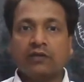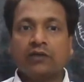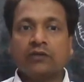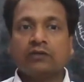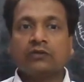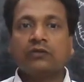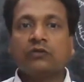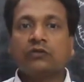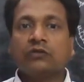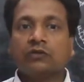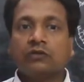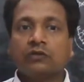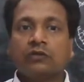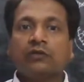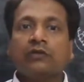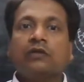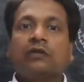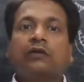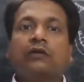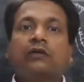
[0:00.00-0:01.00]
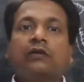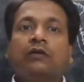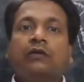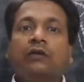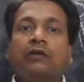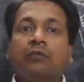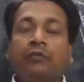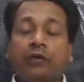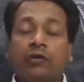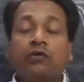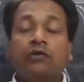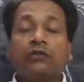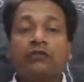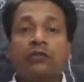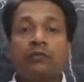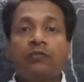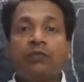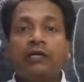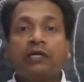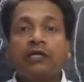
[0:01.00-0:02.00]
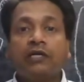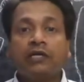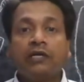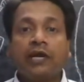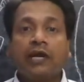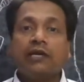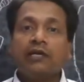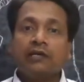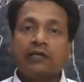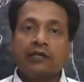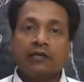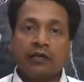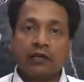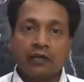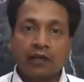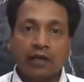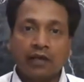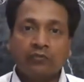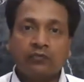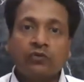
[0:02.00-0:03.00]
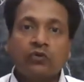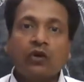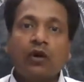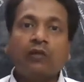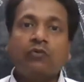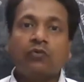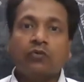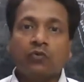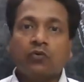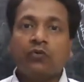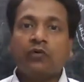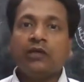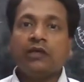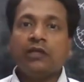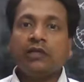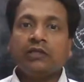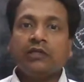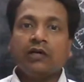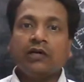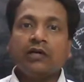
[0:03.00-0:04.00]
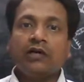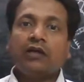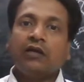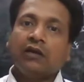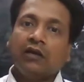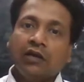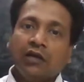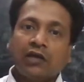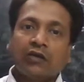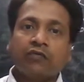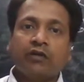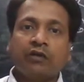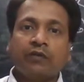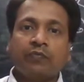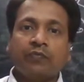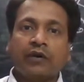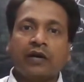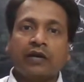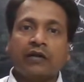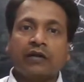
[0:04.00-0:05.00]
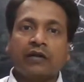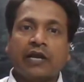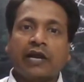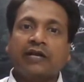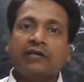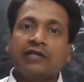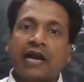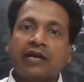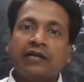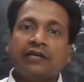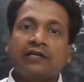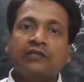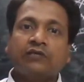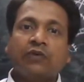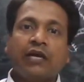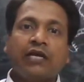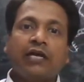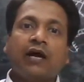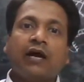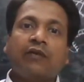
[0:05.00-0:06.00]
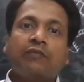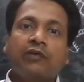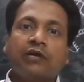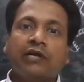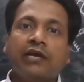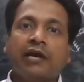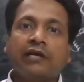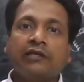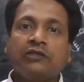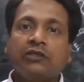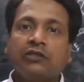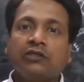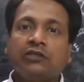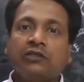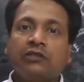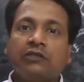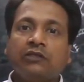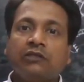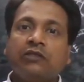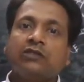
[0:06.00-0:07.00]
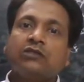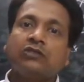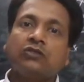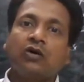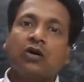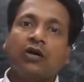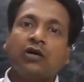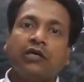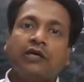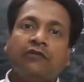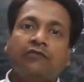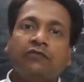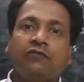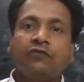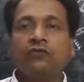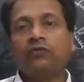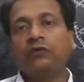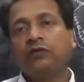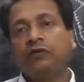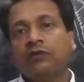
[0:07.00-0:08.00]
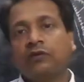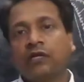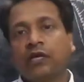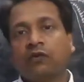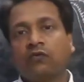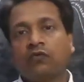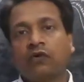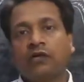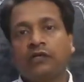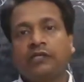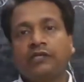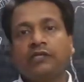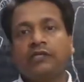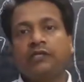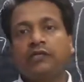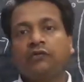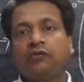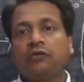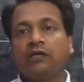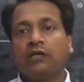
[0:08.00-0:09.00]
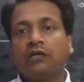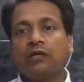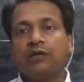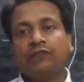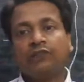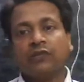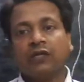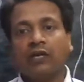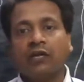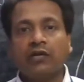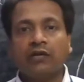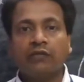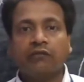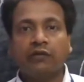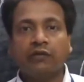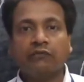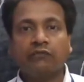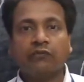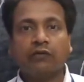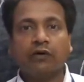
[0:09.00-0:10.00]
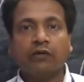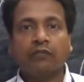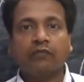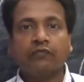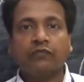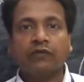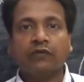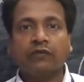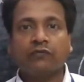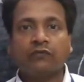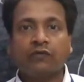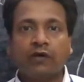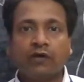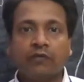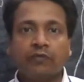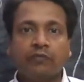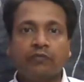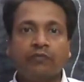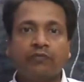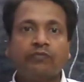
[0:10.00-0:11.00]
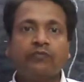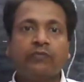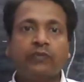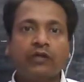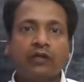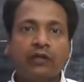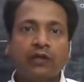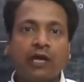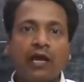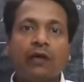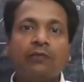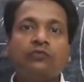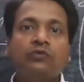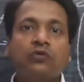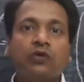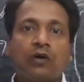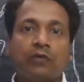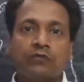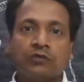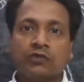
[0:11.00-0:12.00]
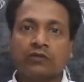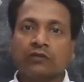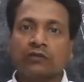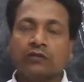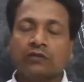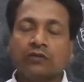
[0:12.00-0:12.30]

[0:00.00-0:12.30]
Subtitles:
So, because the blood can absorb only the liquid part, and that is why after digestion the solid food converted into the liquid form for the absorption.